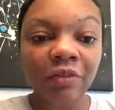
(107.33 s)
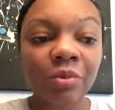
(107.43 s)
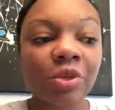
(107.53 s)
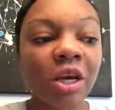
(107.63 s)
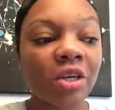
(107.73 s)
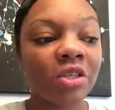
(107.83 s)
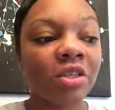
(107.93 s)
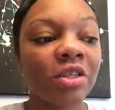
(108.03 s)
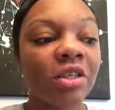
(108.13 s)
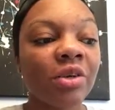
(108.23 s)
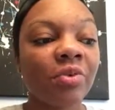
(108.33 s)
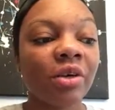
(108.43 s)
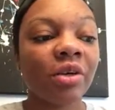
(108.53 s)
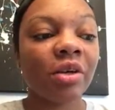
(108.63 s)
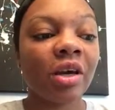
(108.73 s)
from changing the
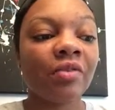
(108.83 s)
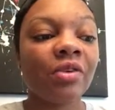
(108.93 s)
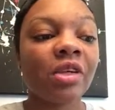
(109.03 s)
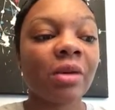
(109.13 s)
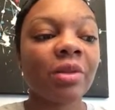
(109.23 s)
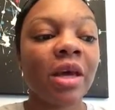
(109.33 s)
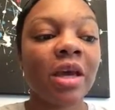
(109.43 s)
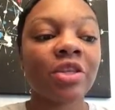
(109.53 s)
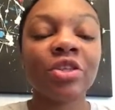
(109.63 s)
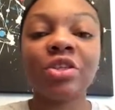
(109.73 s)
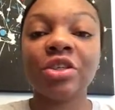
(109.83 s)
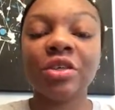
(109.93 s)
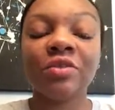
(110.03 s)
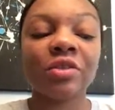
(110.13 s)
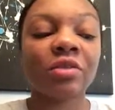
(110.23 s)
scenery every time the action
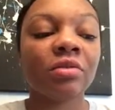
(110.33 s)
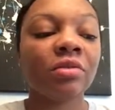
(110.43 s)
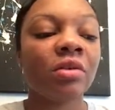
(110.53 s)
shifts.